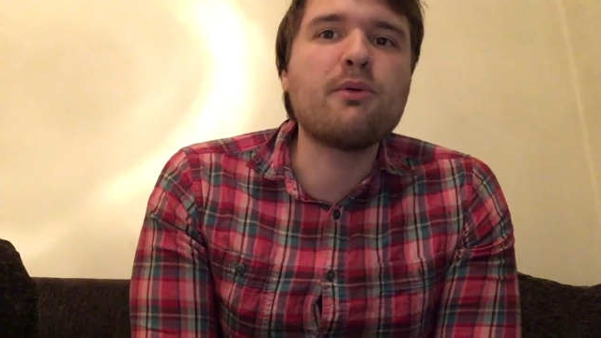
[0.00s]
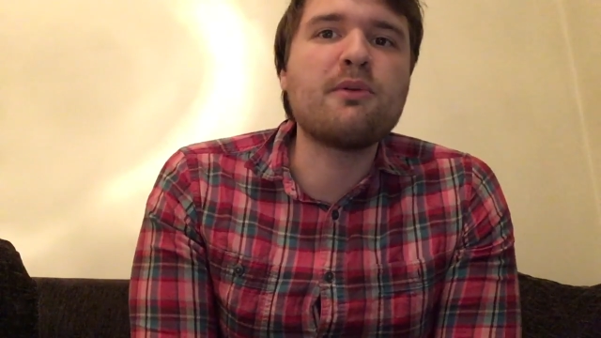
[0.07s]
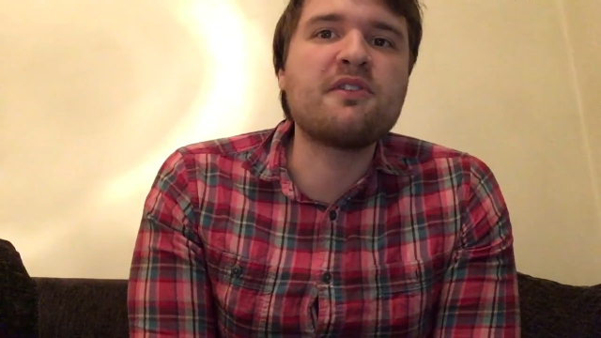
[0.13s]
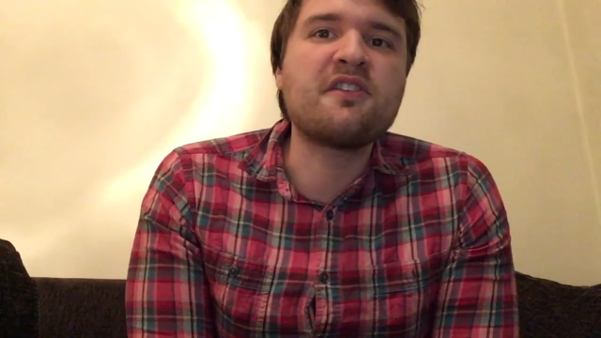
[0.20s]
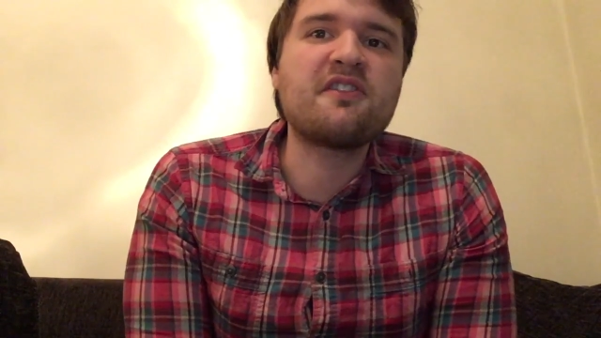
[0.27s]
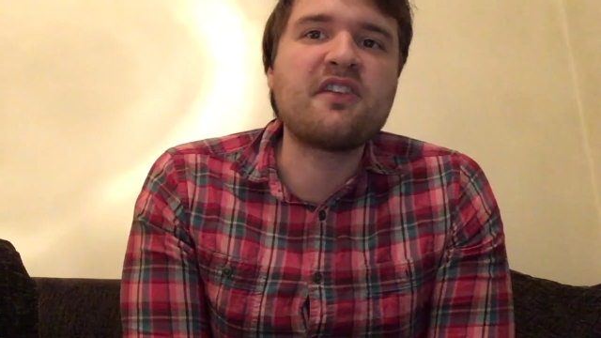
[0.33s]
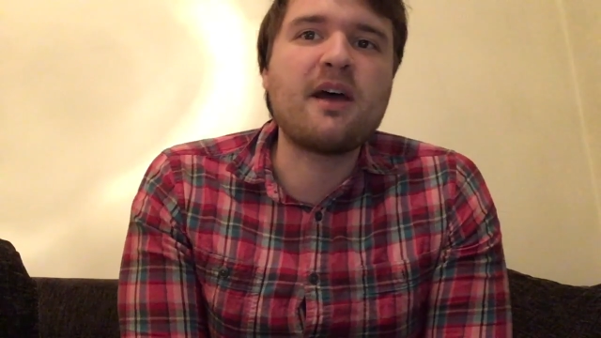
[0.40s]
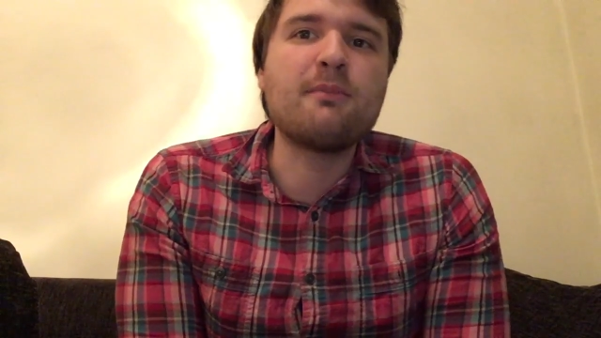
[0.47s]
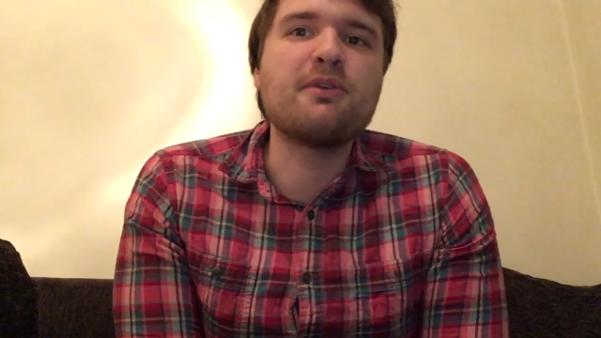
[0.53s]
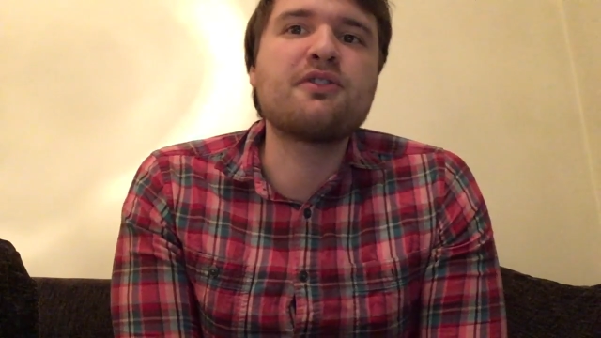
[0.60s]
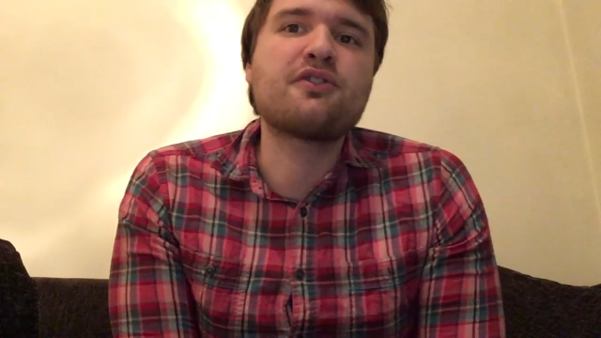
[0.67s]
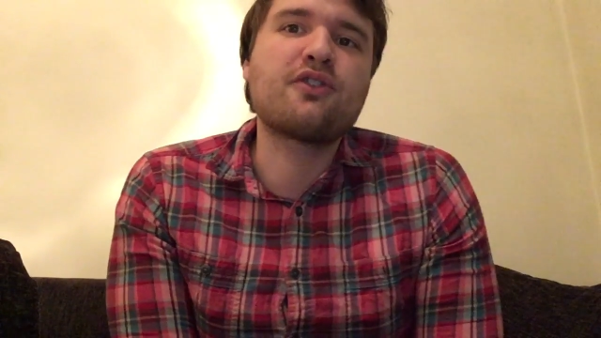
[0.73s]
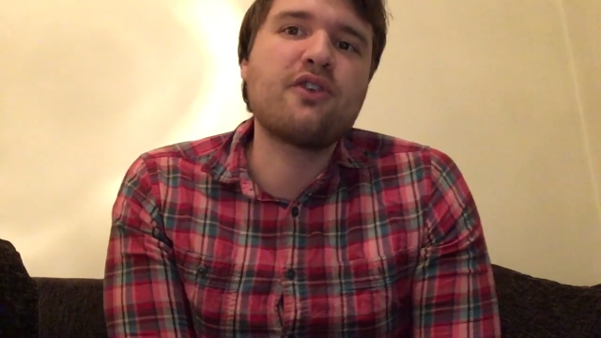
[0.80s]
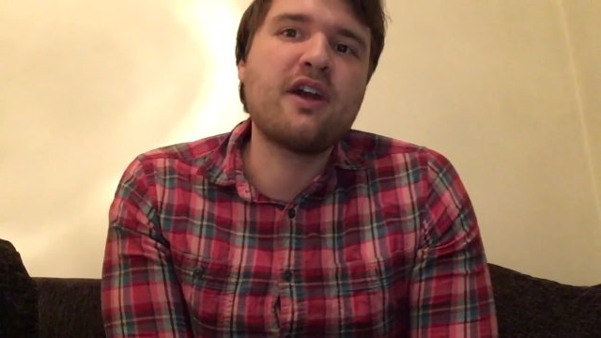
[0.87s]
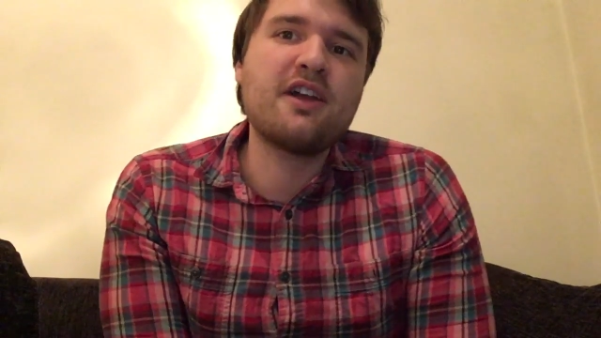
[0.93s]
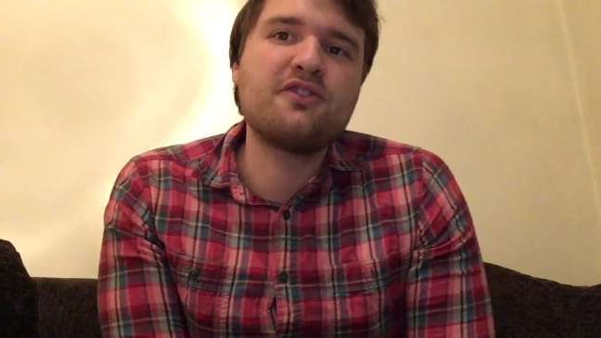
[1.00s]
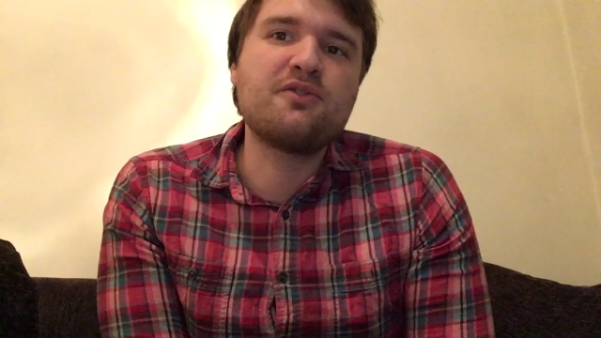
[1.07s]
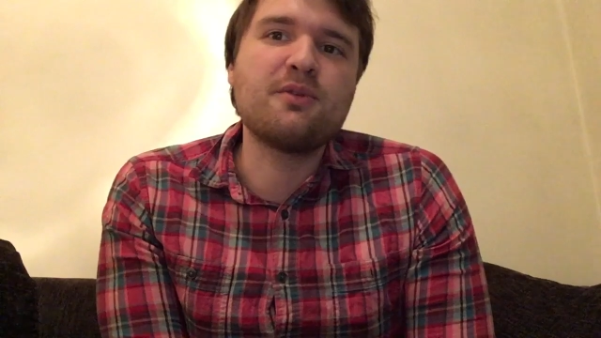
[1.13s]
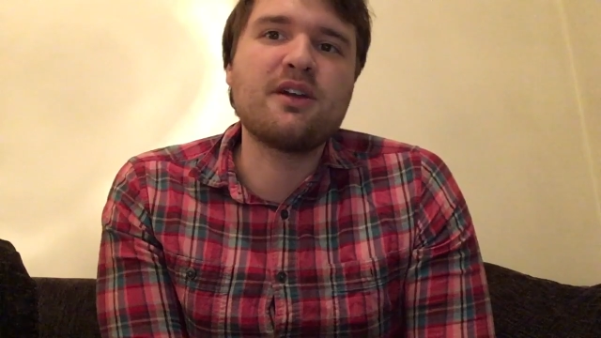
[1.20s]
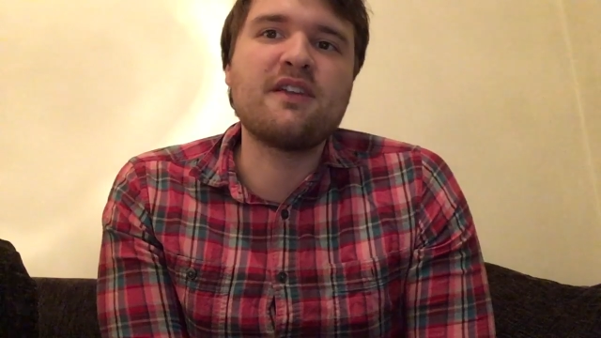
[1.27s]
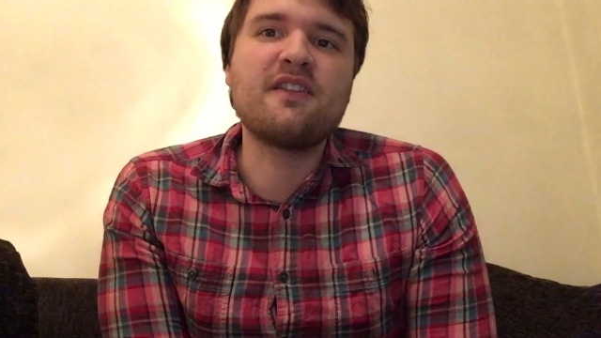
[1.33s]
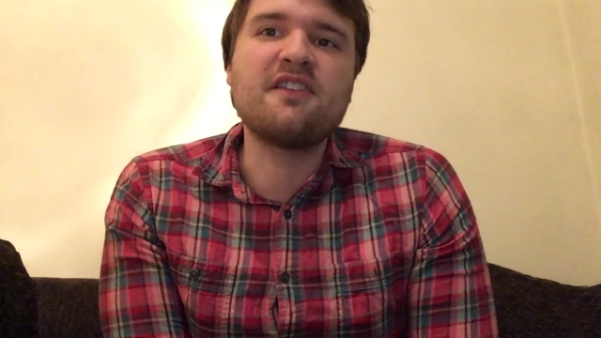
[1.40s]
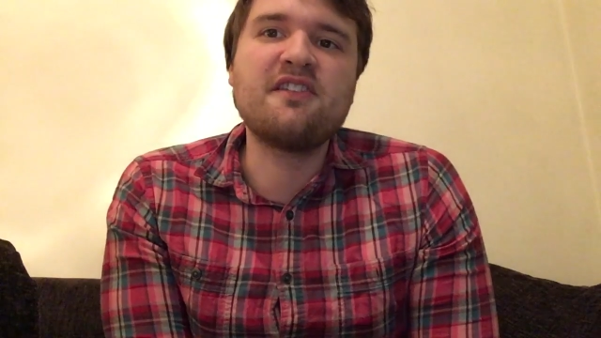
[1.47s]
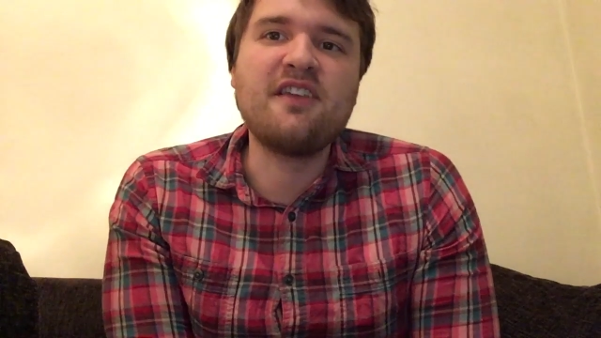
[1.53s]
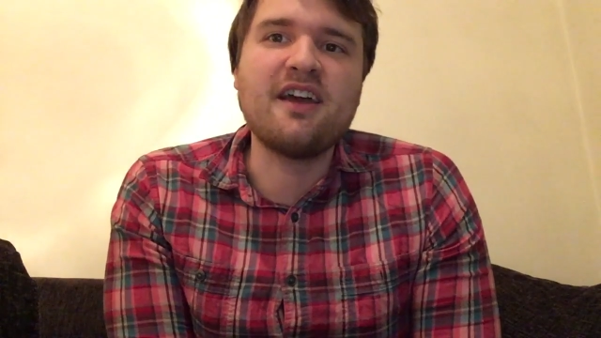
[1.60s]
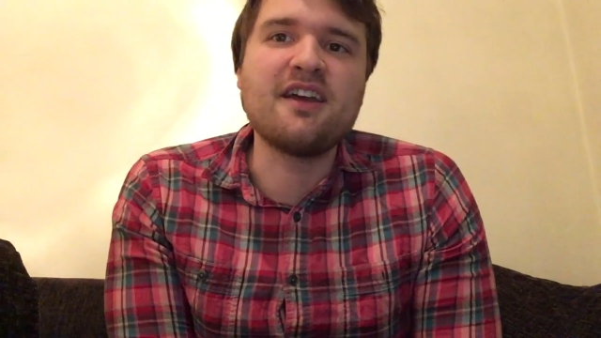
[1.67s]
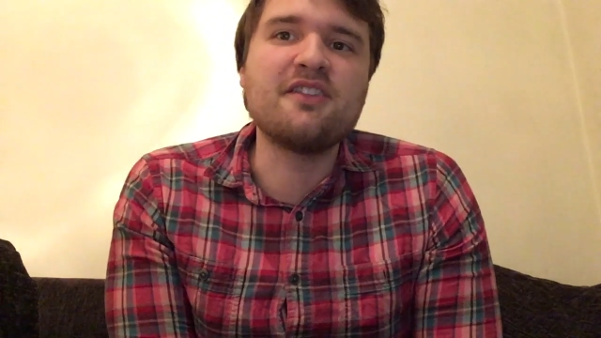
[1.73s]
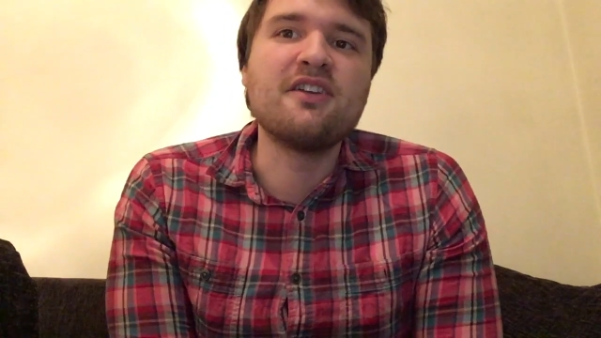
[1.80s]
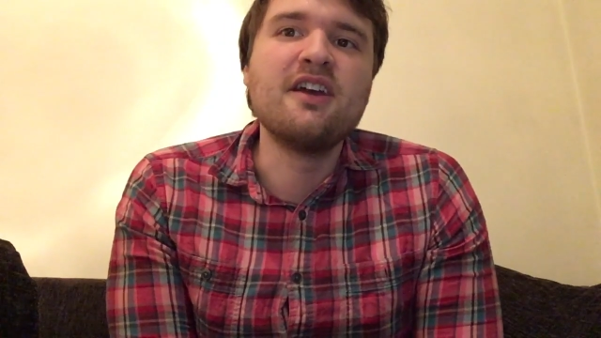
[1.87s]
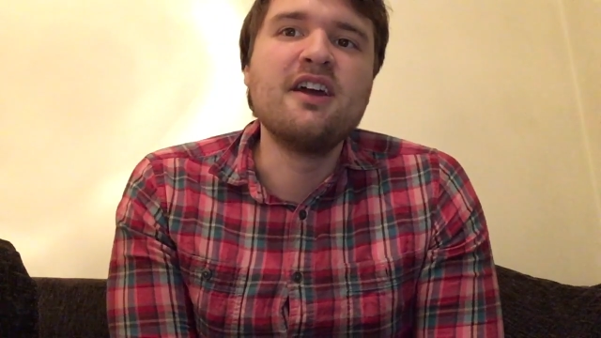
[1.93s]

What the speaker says: was established gradually that said